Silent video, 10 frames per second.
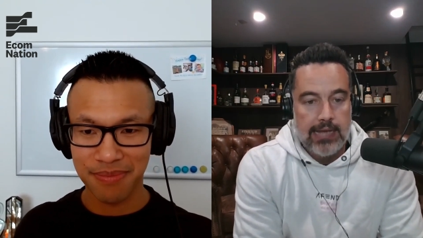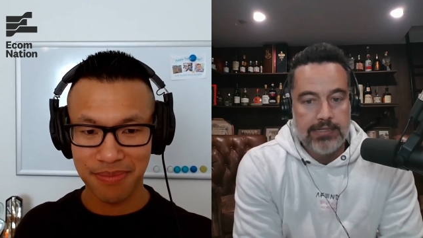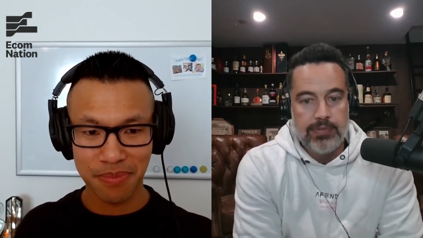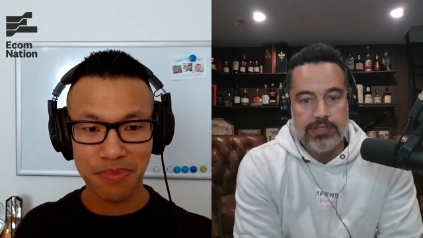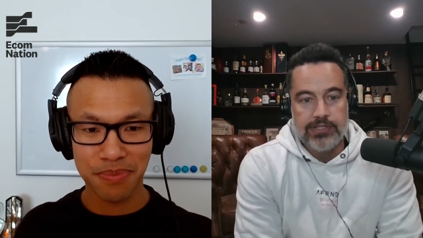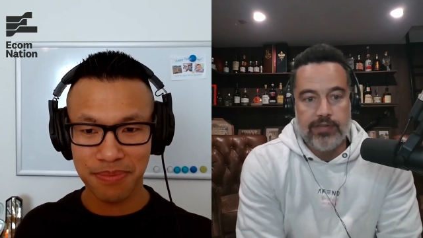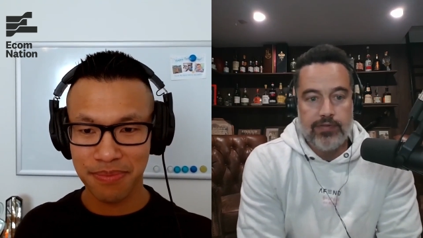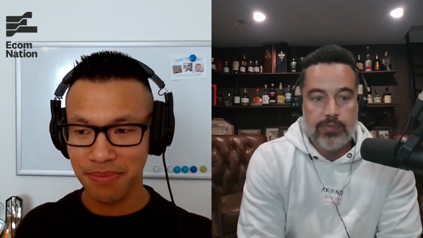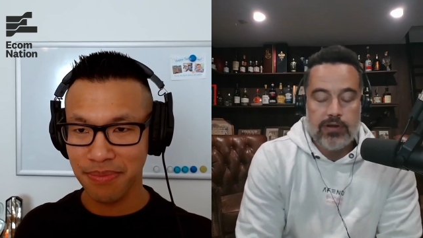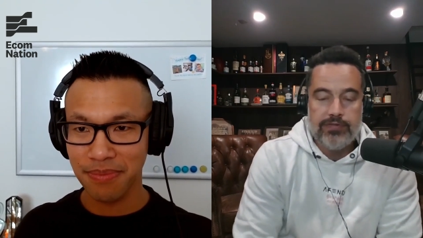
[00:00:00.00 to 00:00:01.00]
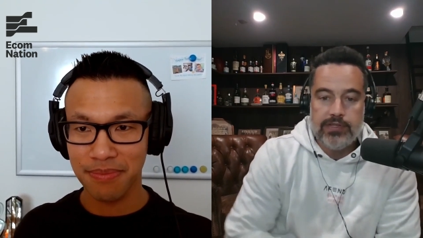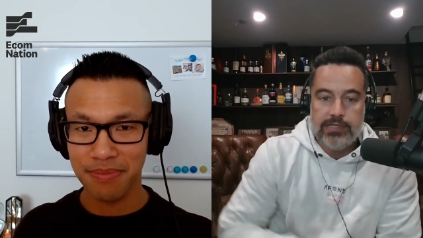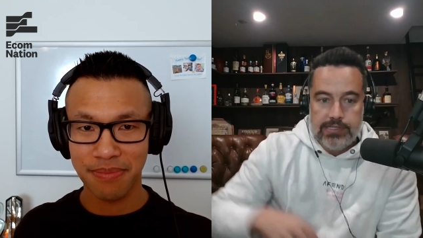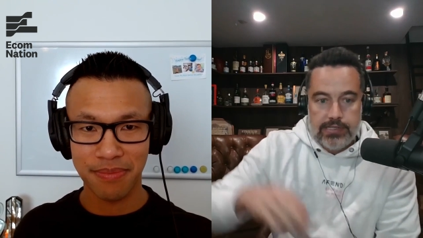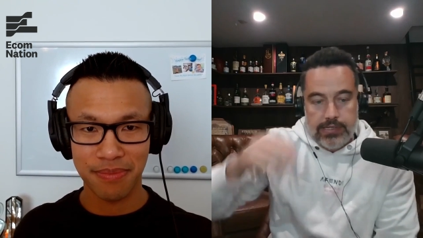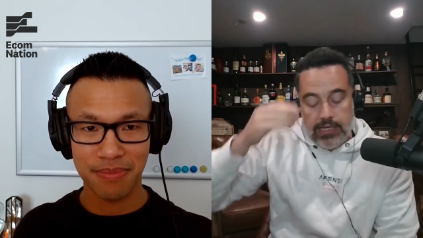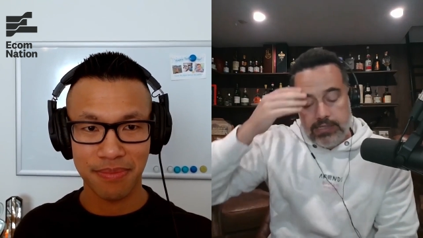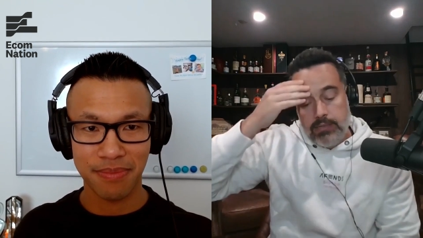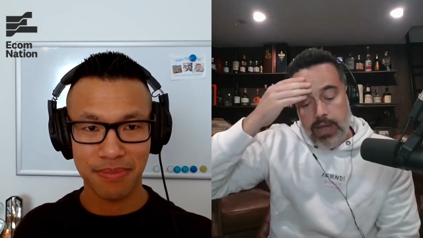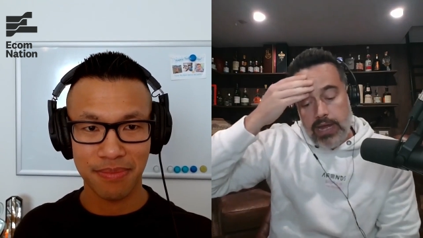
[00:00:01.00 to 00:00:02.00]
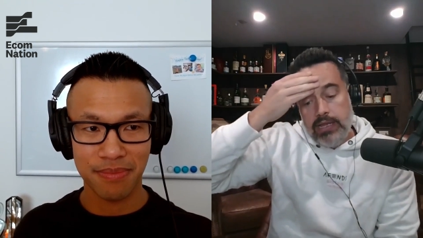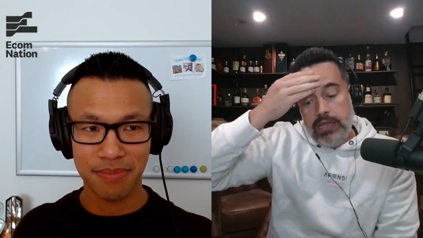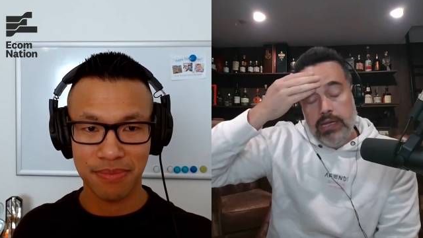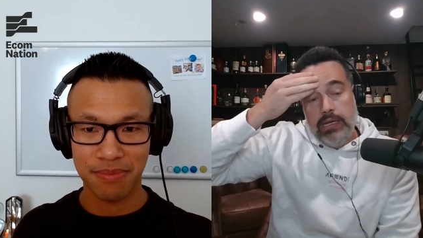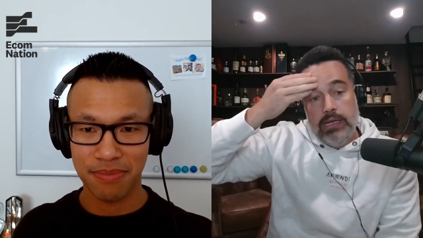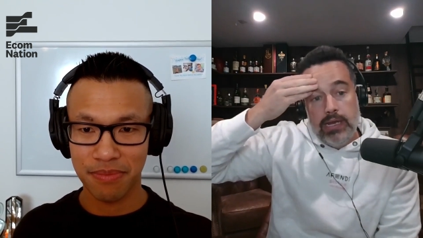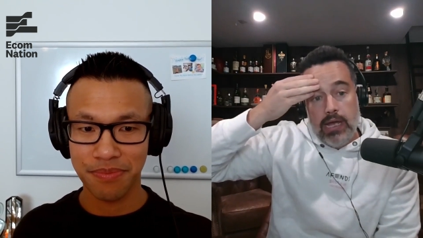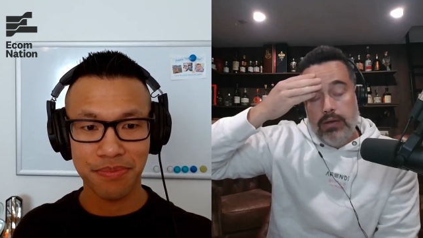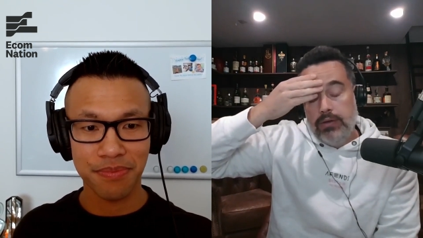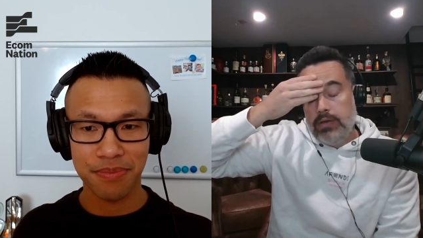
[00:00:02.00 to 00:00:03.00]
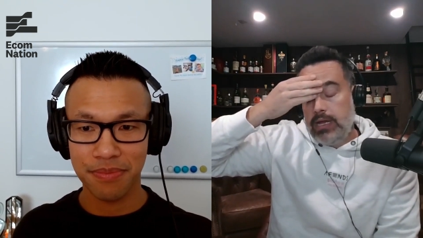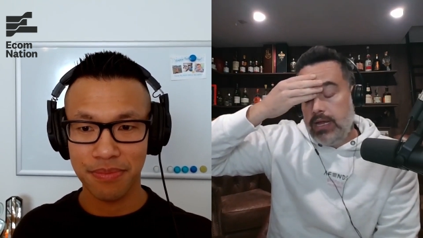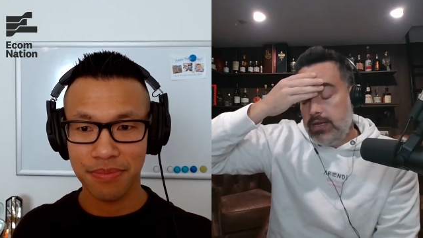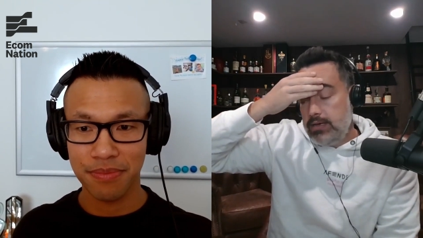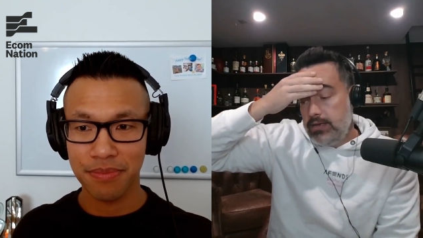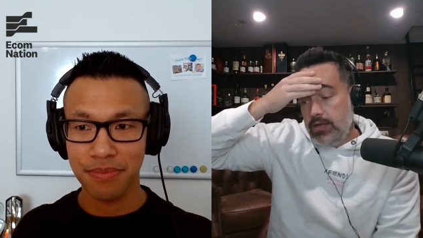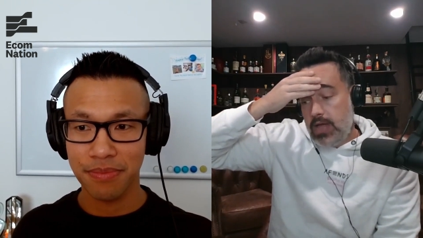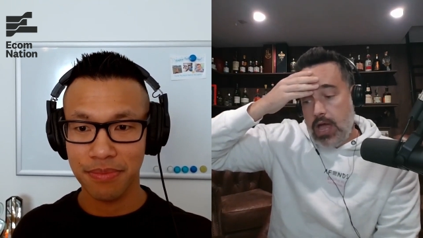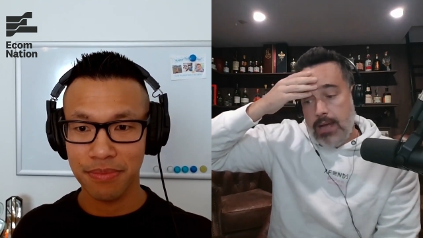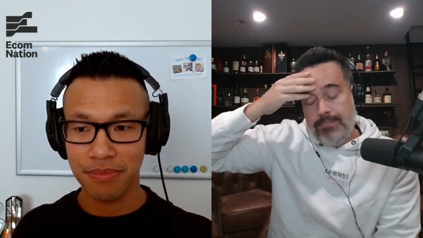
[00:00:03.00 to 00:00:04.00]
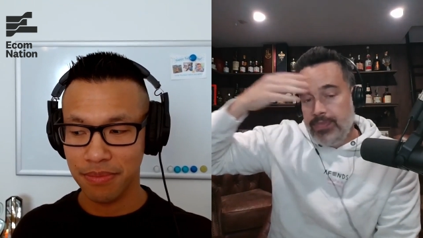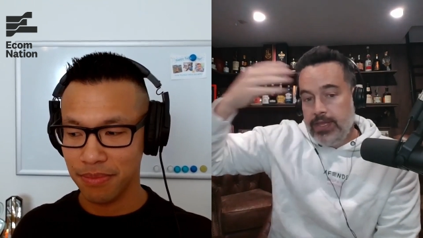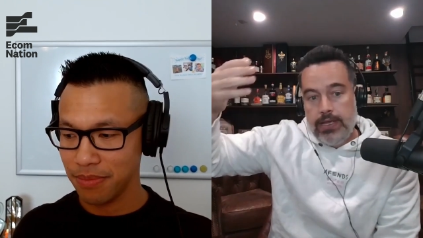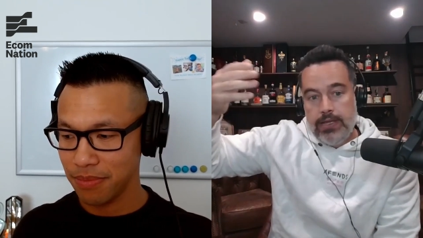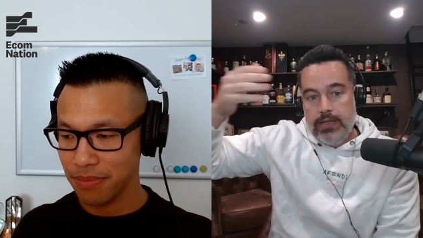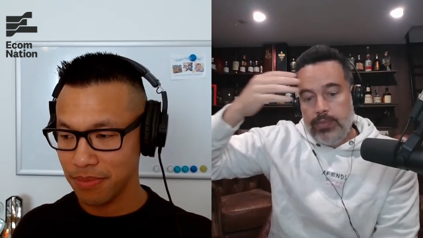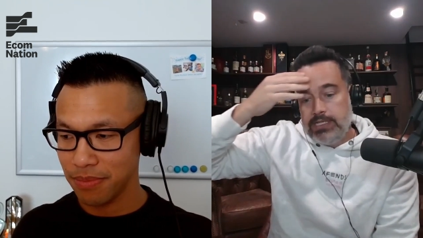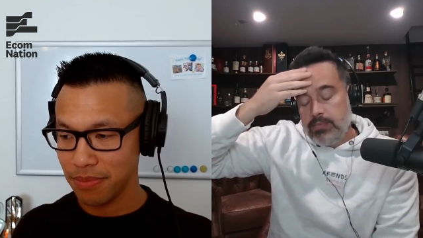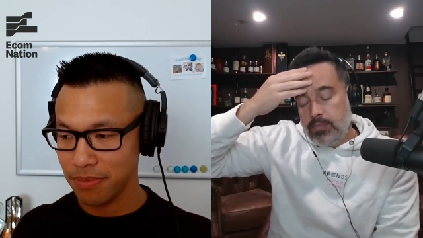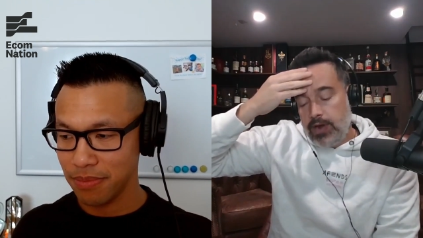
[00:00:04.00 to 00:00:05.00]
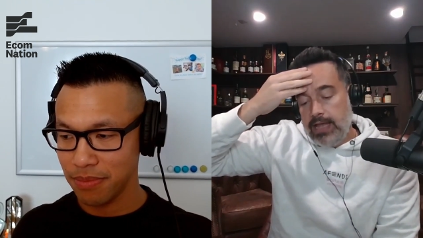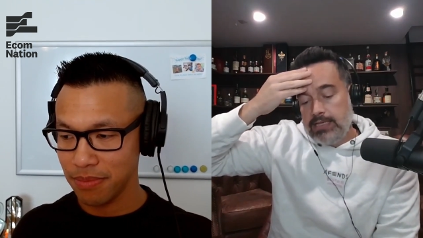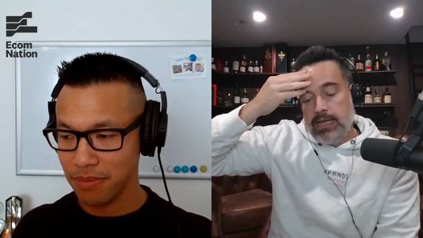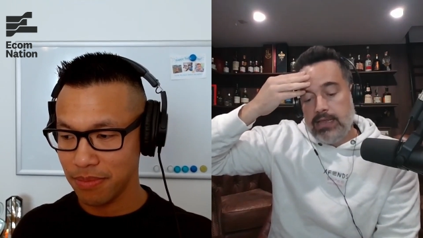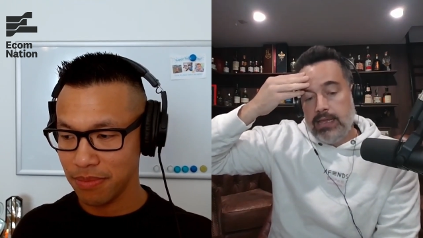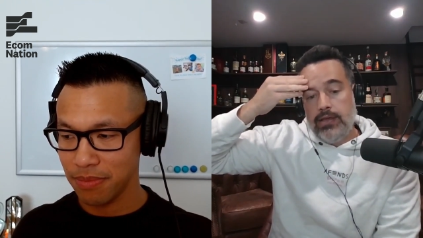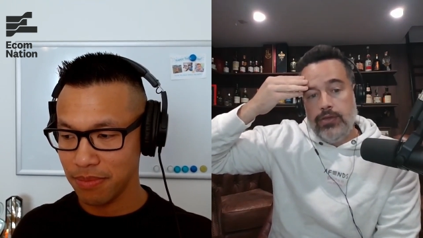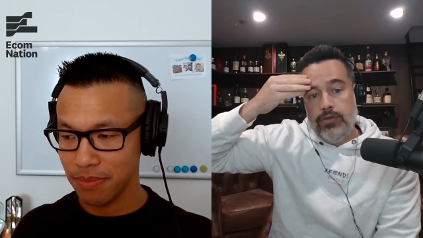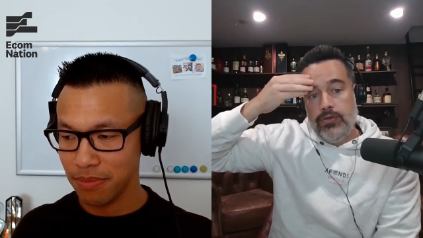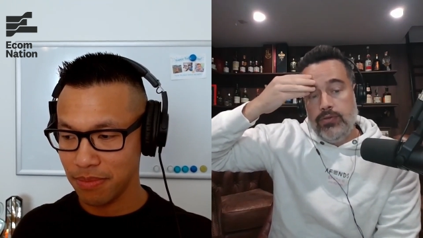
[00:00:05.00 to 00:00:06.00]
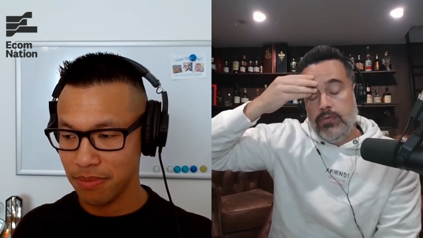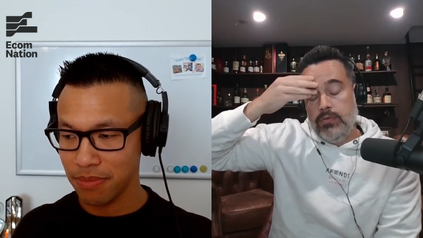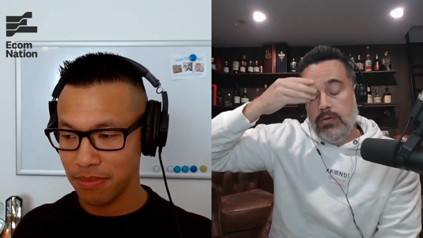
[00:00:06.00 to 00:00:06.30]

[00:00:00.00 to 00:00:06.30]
Speaker 1: uh, to preserve your profits. That's the main thing. Now, again, um, there'll be some brands out there who